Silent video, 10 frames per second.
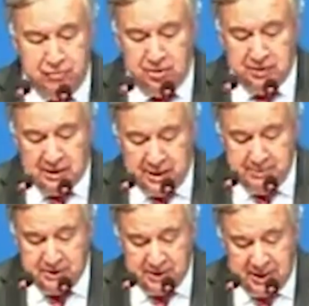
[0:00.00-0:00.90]
all the
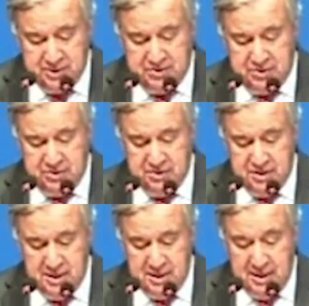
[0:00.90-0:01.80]
climate crisis
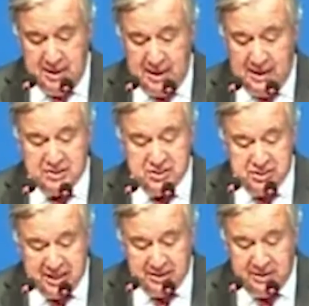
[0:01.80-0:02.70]
are
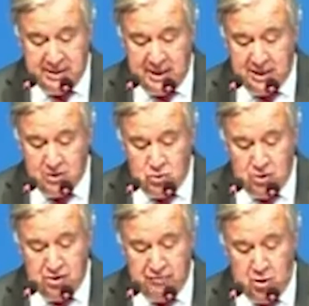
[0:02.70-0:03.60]
threatening
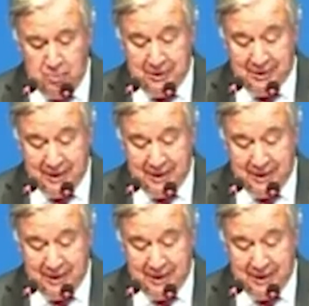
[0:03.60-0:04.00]
hard-won development